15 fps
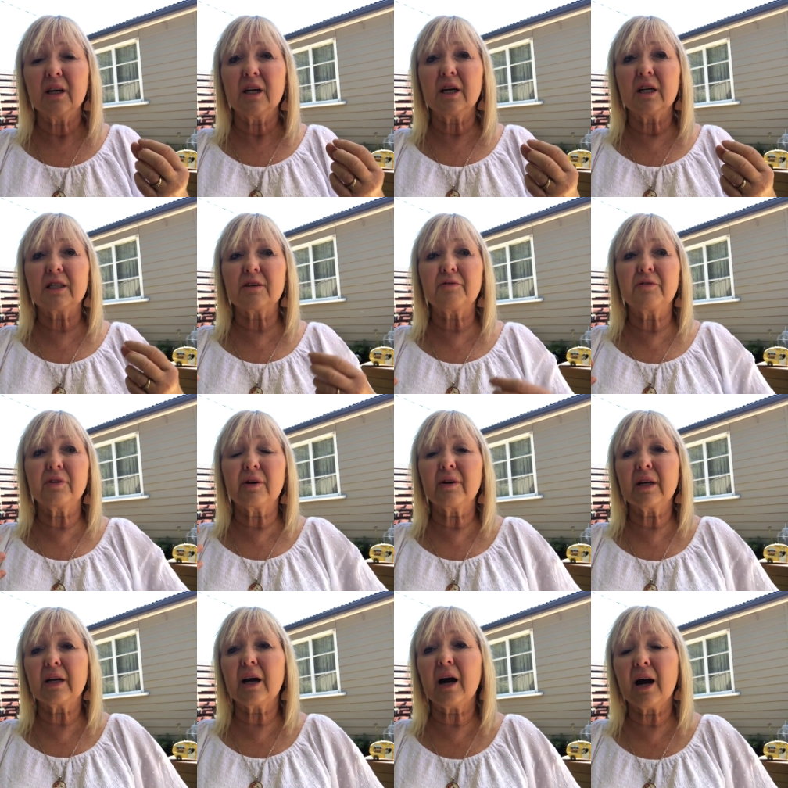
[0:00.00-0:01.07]
It's a very
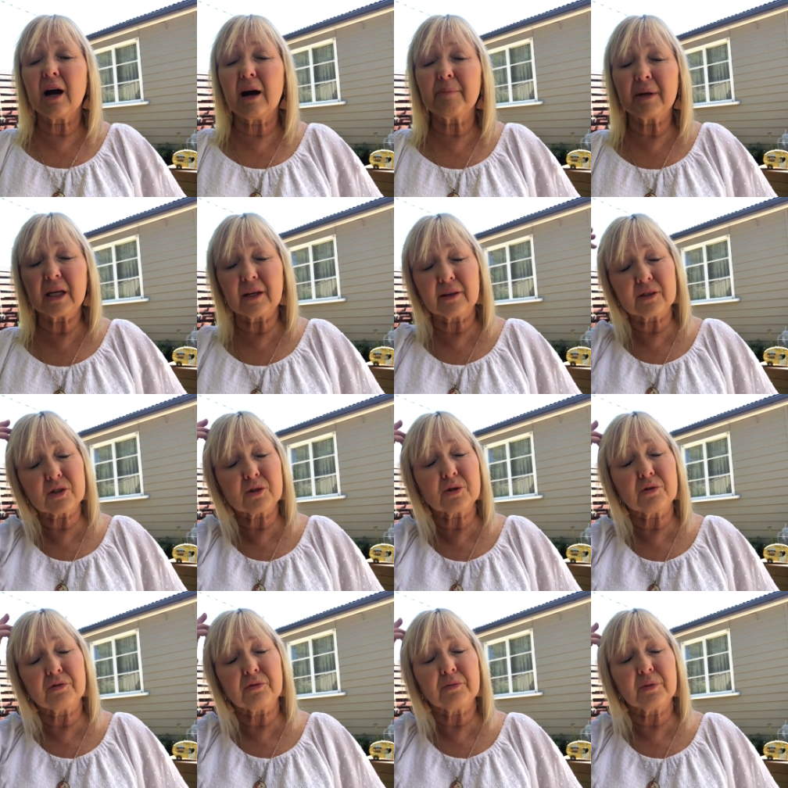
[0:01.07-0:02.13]
calming sort
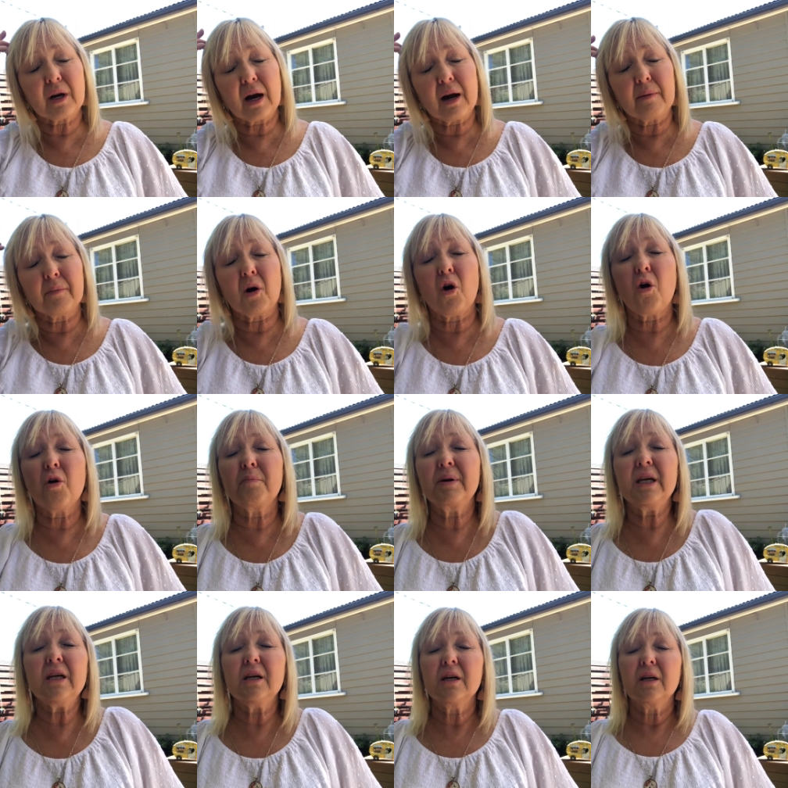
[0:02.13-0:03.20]
of um,
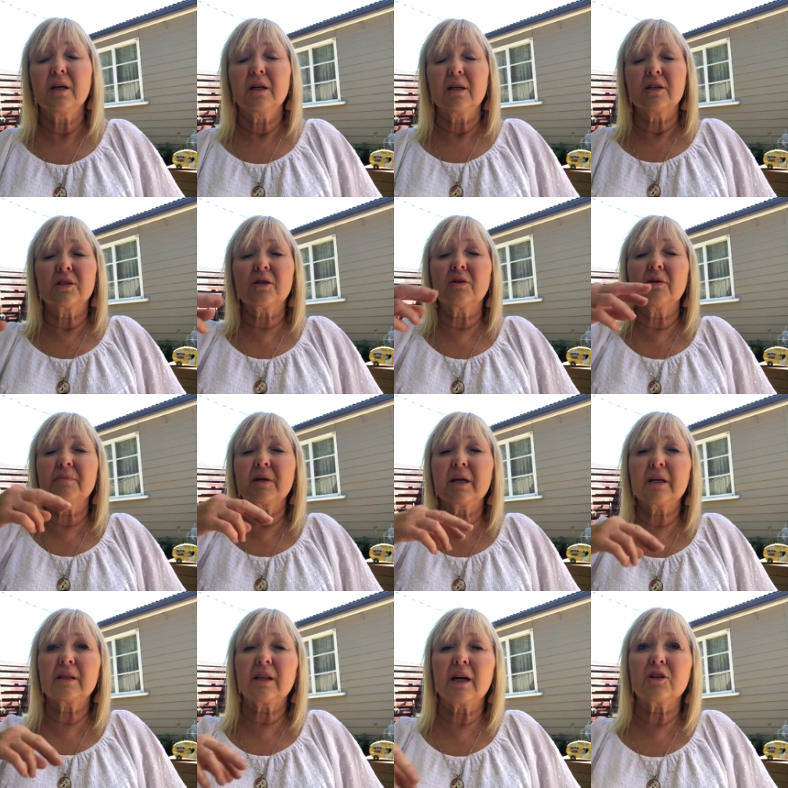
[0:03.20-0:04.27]
hobby so I'm
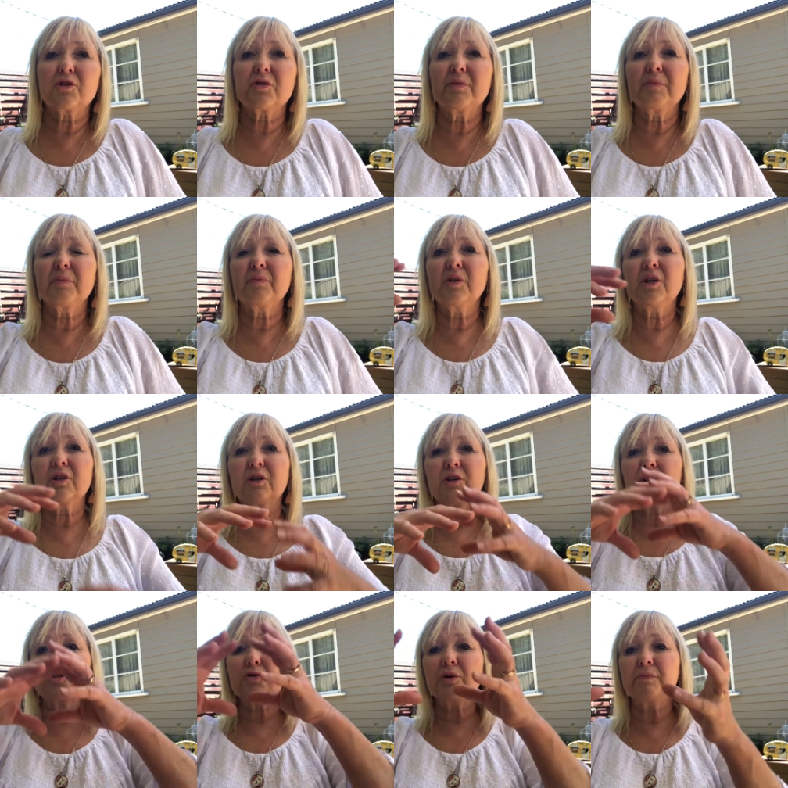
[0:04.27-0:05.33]
getting that trim, you know, the
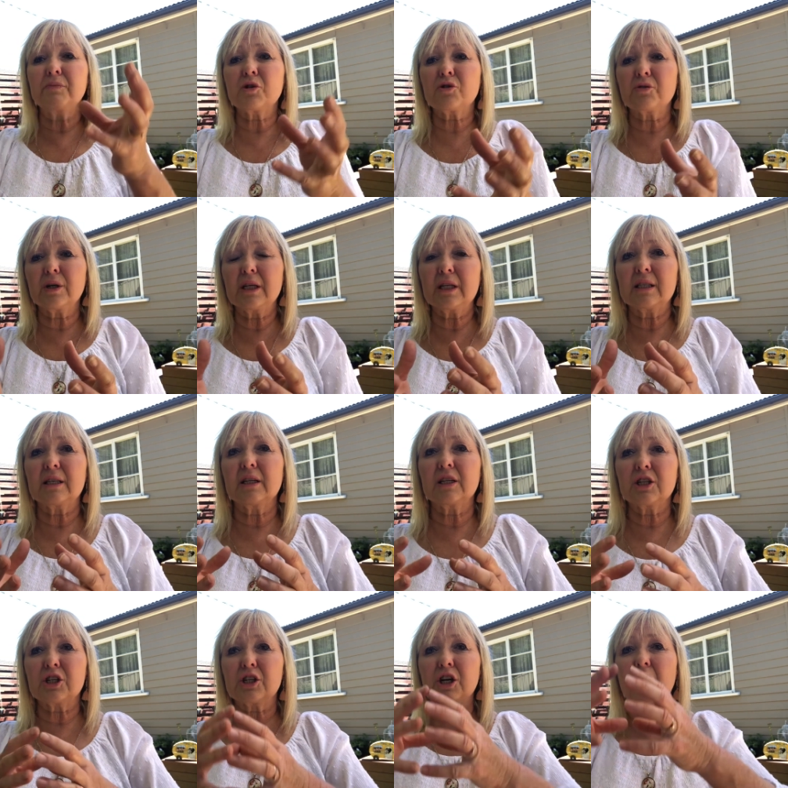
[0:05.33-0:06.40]
trim trees that are
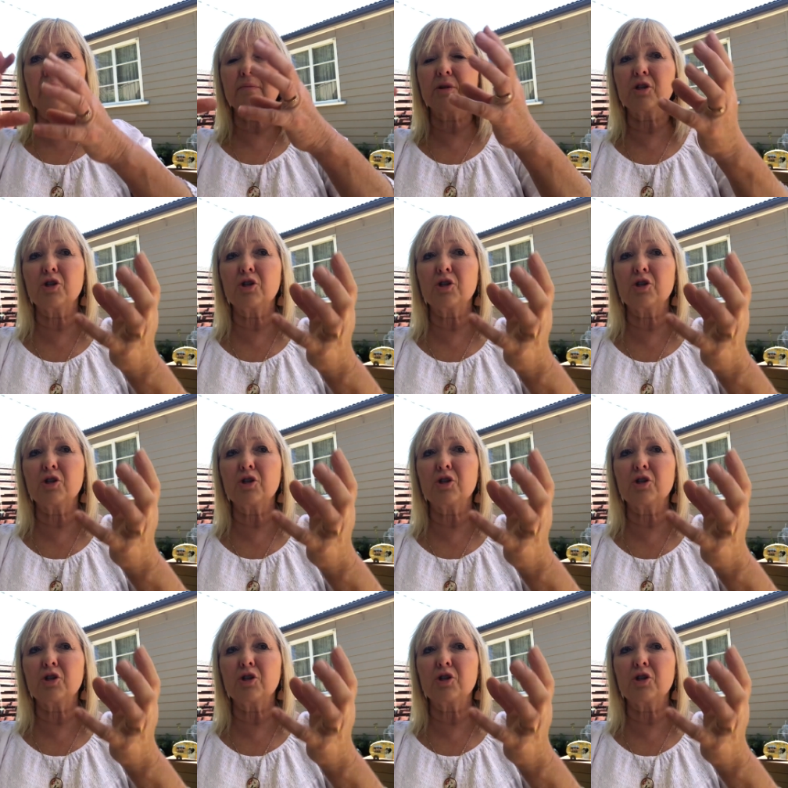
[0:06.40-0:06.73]
shaped, the